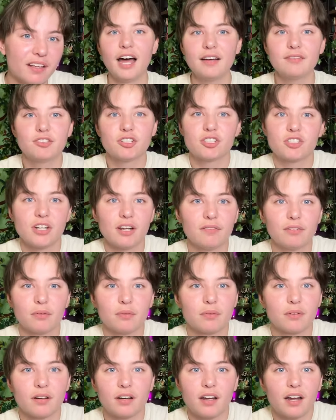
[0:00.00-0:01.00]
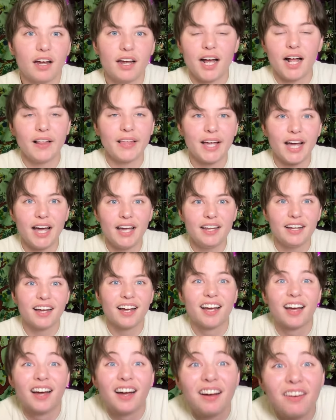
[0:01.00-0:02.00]
I've just never, like,
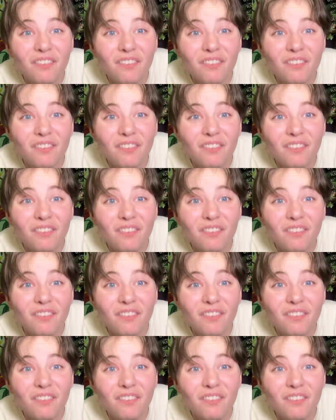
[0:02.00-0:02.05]
I.